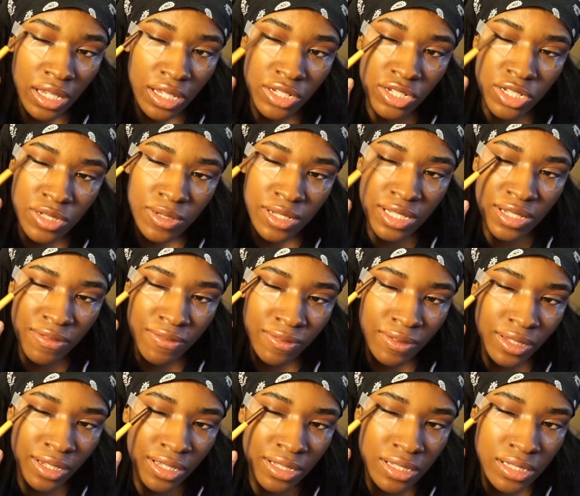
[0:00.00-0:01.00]
just because I feel
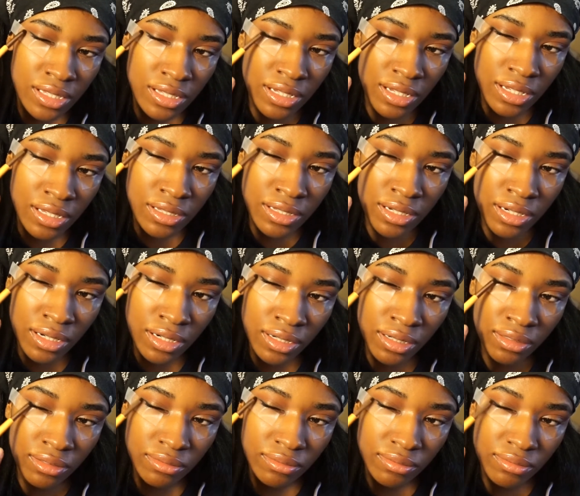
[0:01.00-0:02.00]
like it's
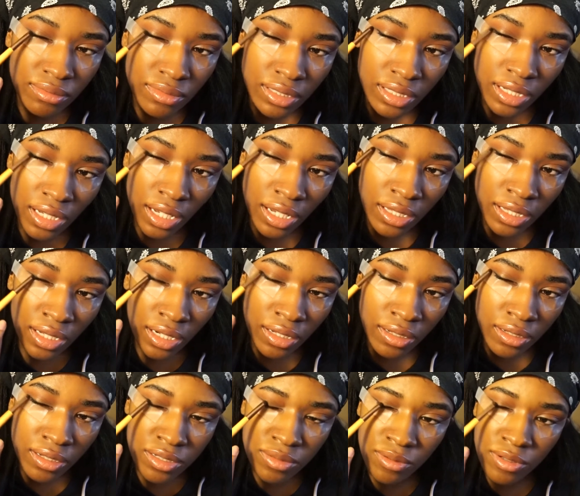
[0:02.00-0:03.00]
easier and then it
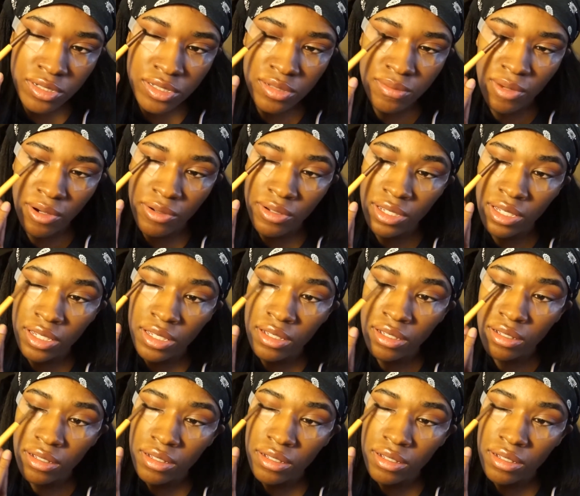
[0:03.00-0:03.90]
looks more smoky.